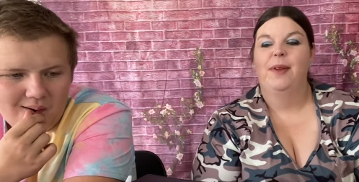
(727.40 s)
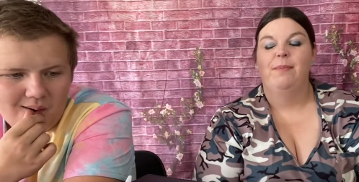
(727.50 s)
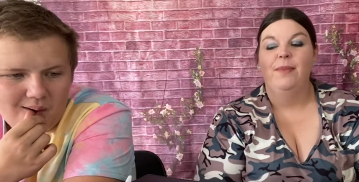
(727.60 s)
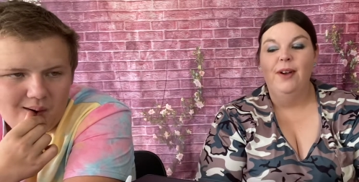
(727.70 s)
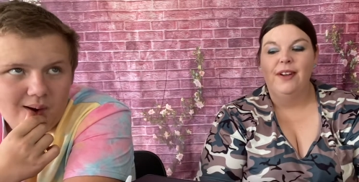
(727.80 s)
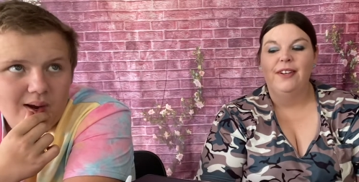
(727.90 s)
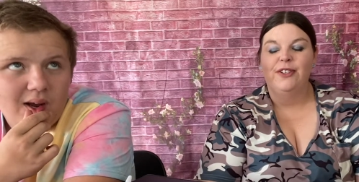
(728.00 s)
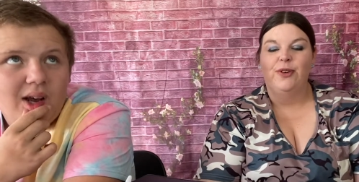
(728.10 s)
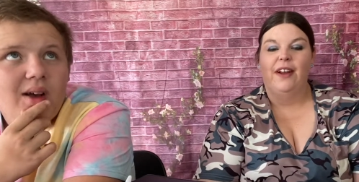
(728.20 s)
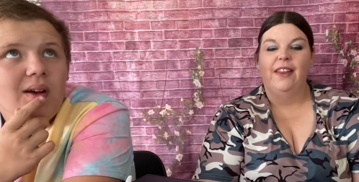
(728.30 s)
Speaker 1: I'm not going to
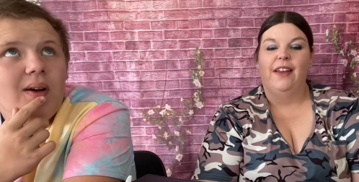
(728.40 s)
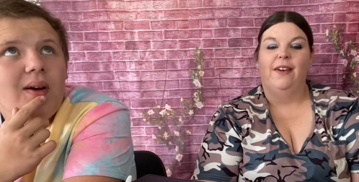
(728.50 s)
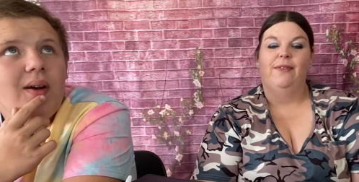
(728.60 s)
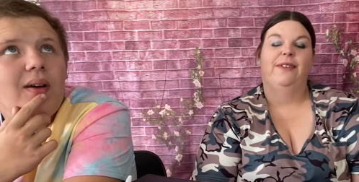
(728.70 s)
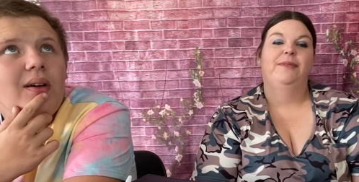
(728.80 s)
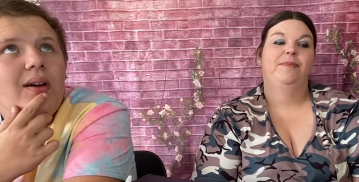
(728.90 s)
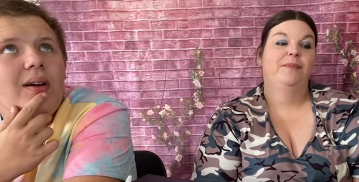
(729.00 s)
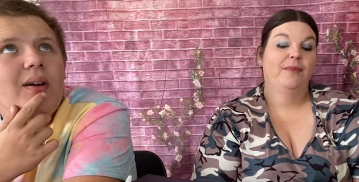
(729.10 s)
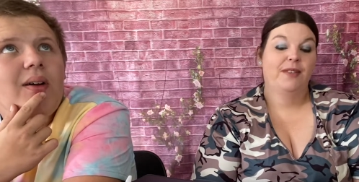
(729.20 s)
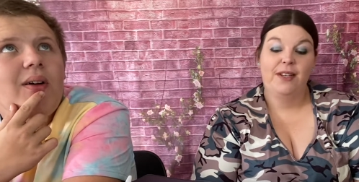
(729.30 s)
try that one.
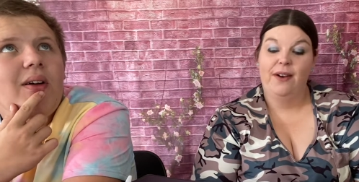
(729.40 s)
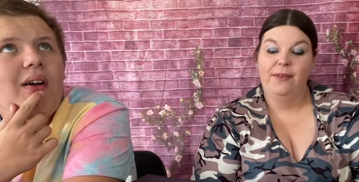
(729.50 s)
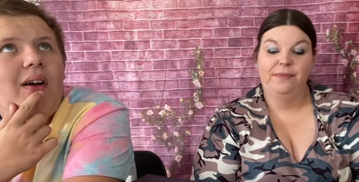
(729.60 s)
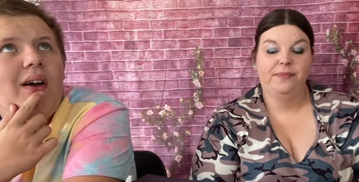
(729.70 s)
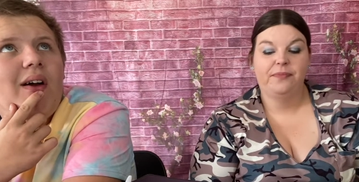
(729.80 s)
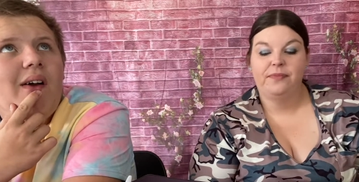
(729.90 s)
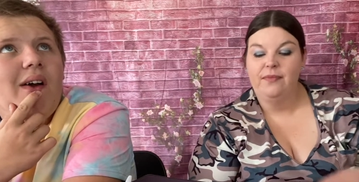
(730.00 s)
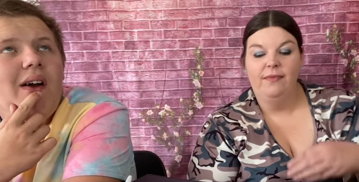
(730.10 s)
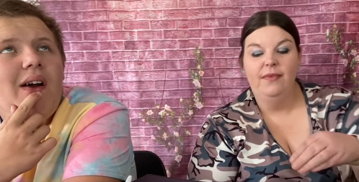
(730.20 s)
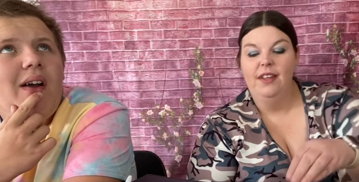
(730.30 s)
So,
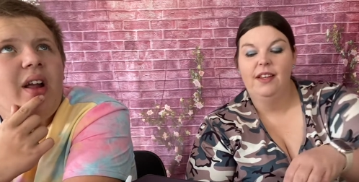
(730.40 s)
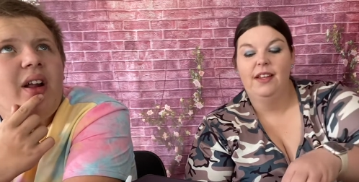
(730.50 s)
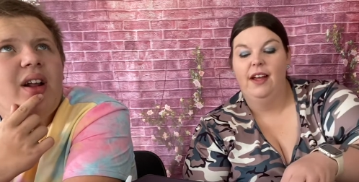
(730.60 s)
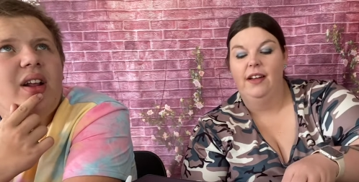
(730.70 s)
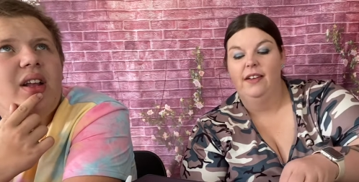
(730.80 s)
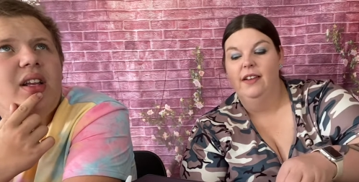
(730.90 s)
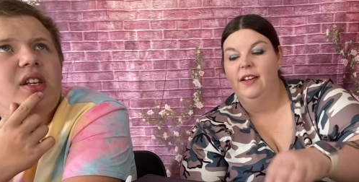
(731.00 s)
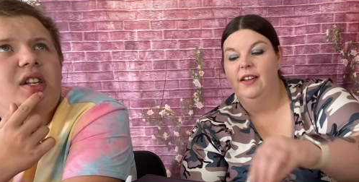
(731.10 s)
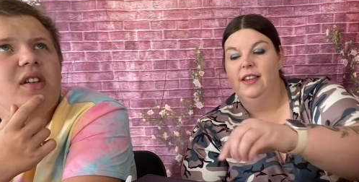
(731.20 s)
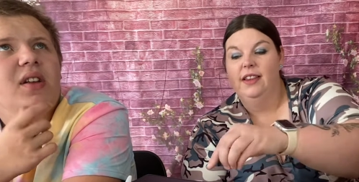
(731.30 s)
yeah. yeah
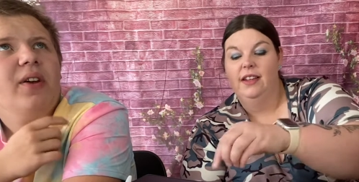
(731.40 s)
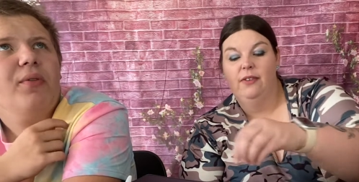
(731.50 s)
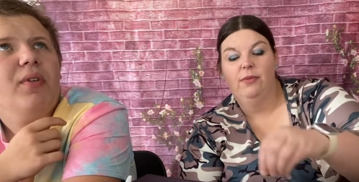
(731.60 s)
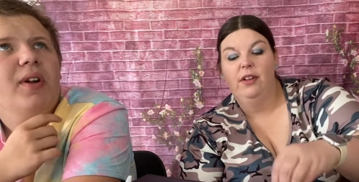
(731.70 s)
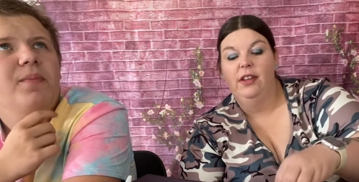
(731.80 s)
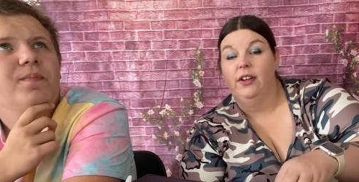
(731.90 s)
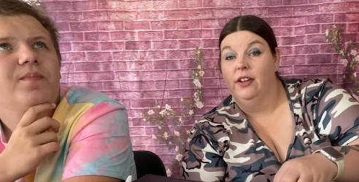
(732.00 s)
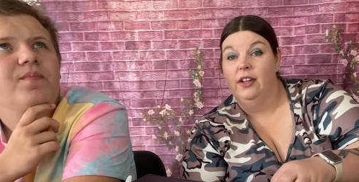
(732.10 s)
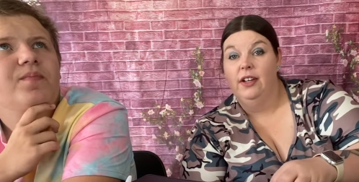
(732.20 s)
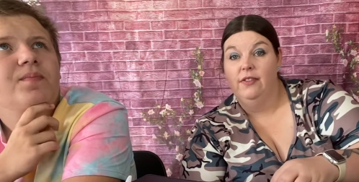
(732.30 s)
They're one. really
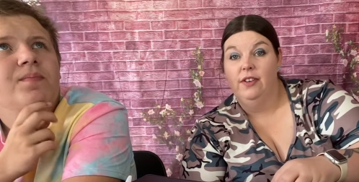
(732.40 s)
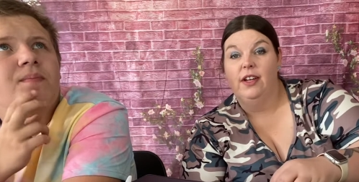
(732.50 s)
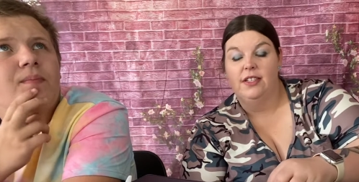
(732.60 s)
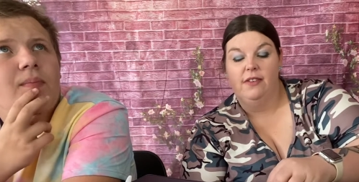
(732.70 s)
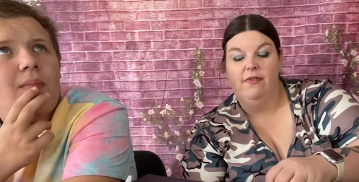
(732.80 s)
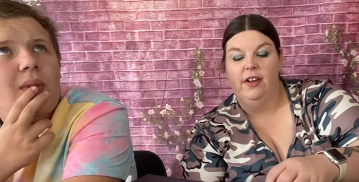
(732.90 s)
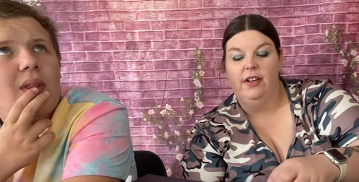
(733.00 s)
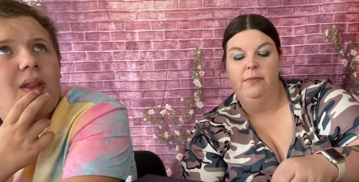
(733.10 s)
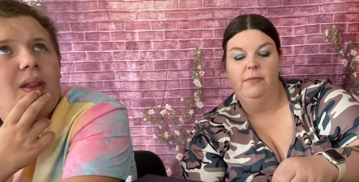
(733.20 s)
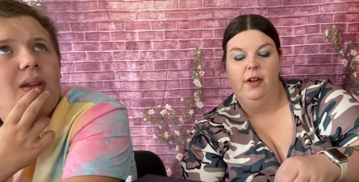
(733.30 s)
good if you guys can find
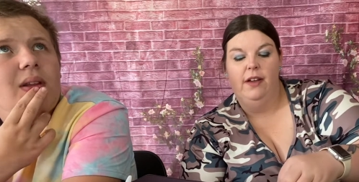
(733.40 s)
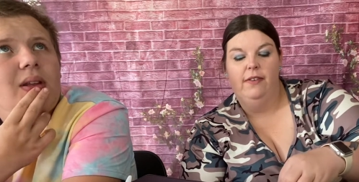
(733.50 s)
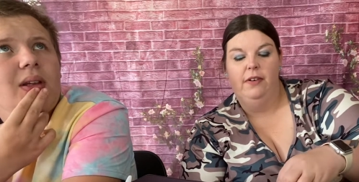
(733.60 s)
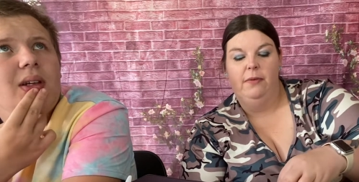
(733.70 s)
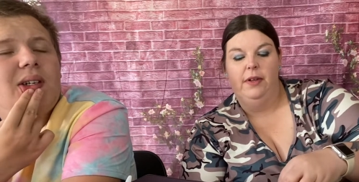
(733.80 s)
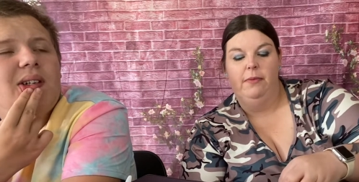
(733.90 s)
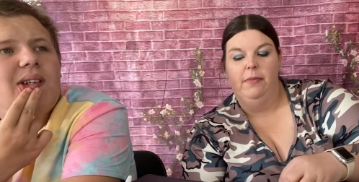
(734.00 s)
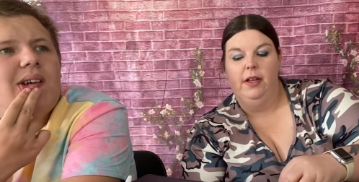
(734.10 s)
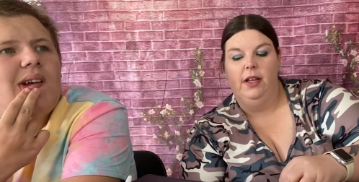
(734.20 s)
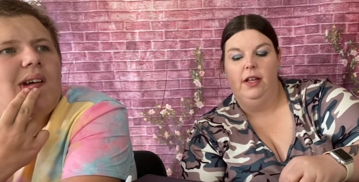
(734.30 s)
them. I found them at
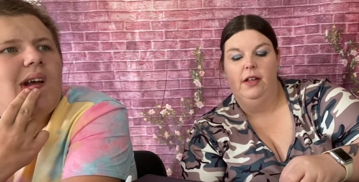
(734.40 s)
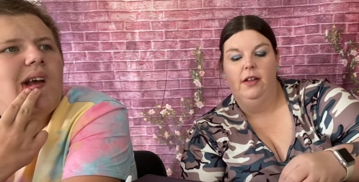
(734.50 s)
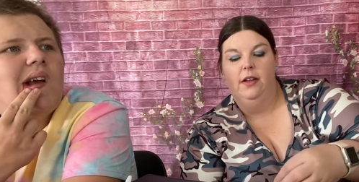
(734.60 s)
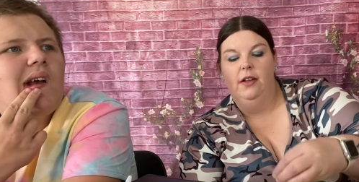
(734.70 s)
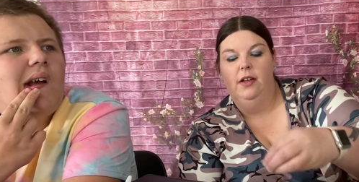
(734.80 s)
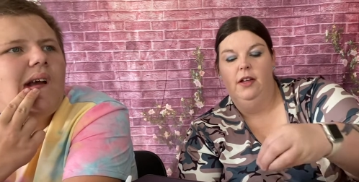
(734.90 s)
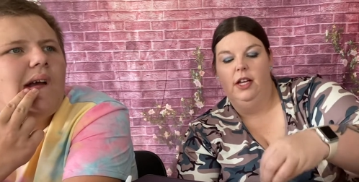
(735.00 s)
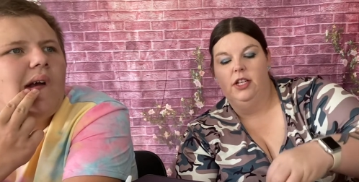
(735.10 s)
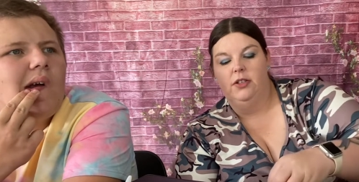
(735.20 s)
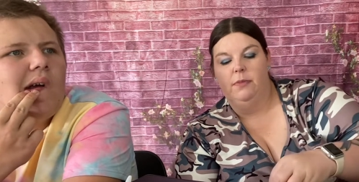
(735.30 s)
my
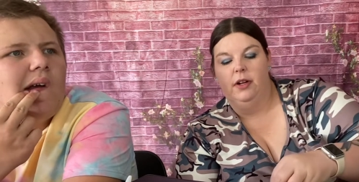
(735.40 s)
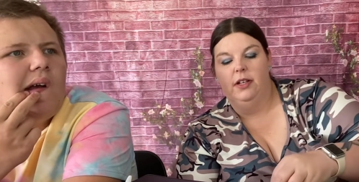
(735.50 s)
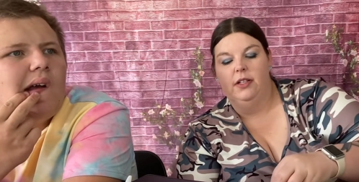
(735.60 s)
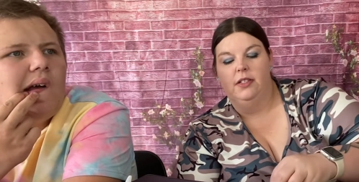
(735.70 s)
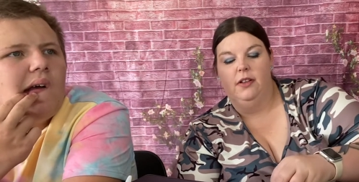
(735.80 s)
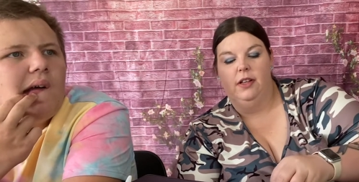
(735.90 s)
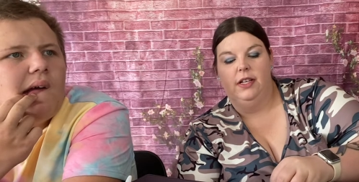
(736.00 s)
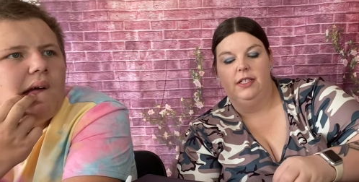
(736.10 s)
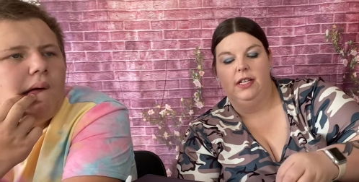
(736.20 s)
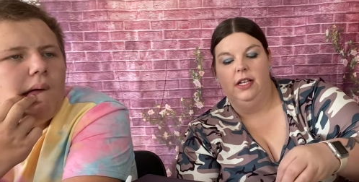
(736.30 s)
Asian market in Salt
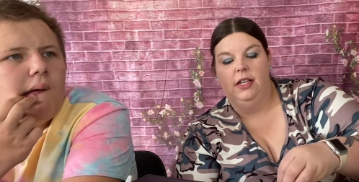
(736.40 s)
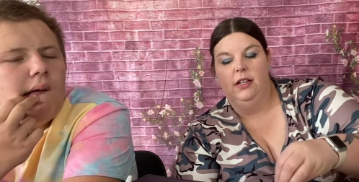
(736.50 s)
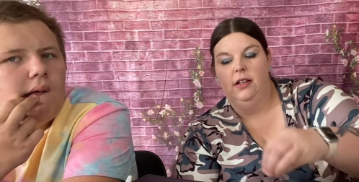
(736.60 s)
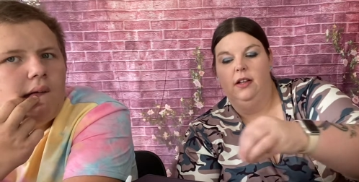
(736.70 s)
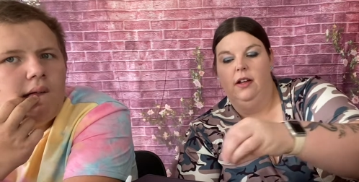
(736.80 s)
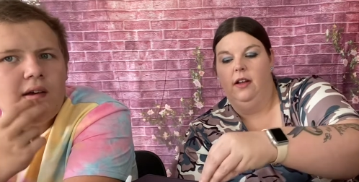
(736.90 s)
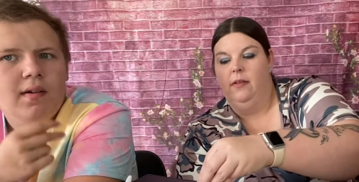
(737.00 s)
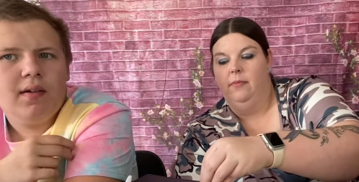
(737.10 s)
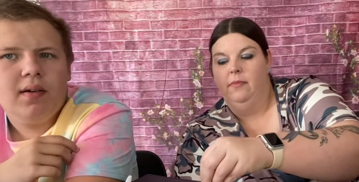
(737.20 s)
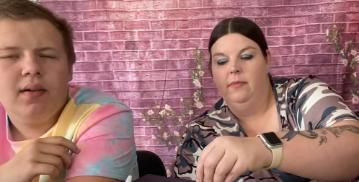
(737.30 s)
Lake City.
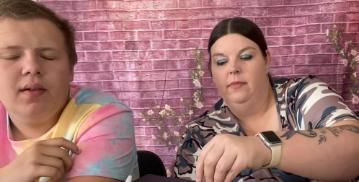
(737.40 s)
Um,